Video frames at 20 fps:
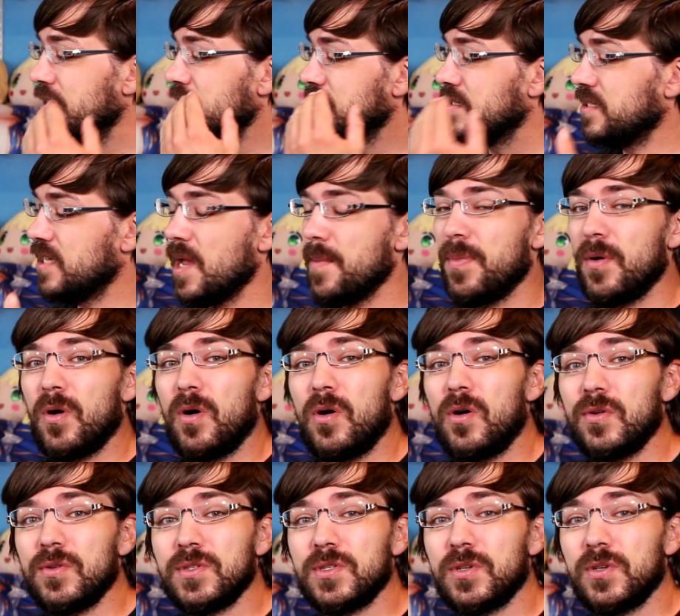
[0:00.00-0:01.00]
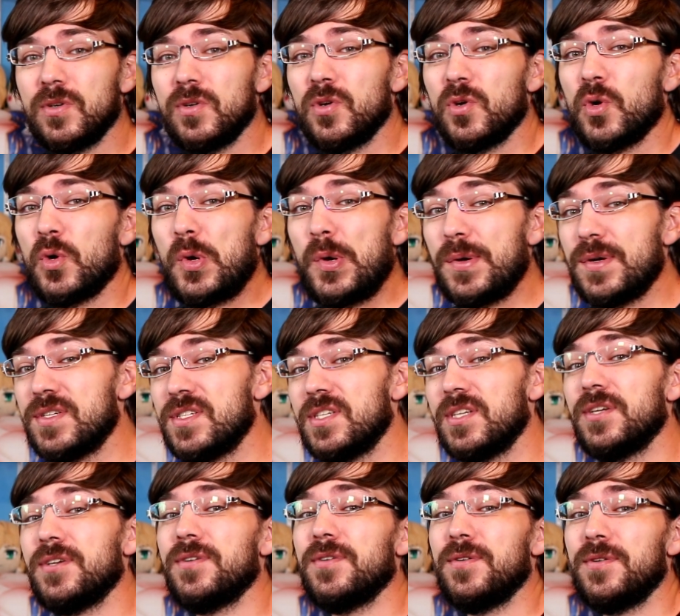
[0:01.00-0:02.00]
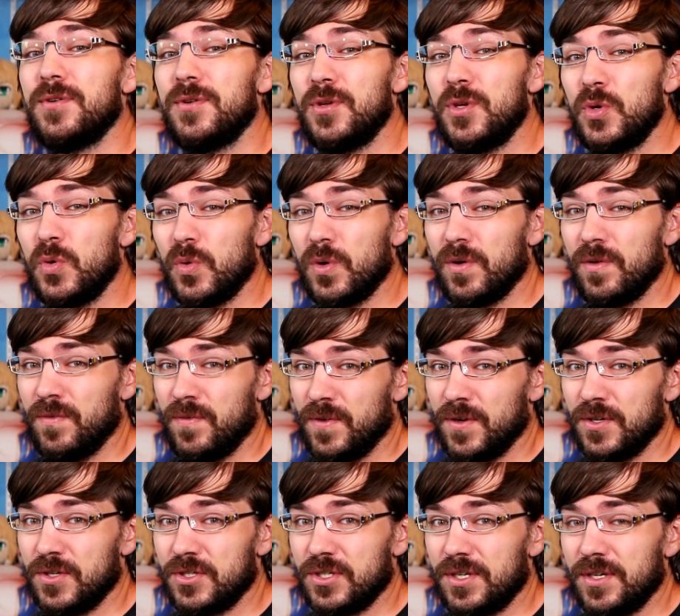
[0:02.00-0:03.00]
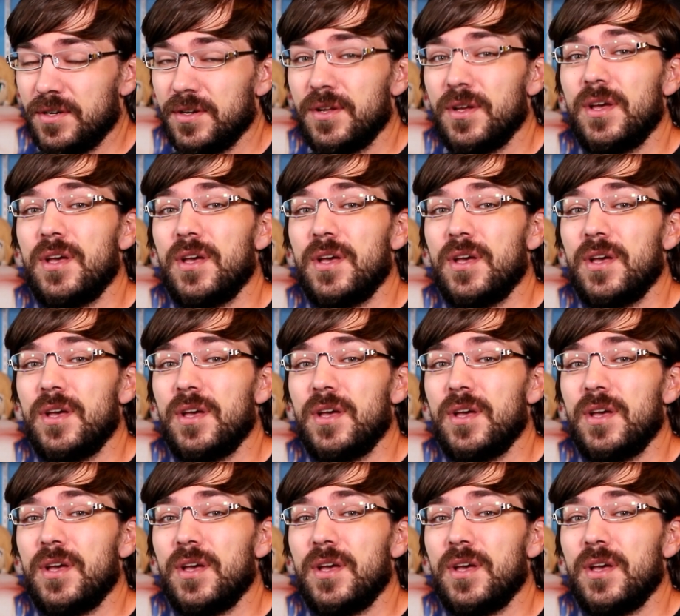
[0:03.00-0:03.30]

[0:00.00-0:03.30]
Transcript: Saber Alter Cuirassier Noir version.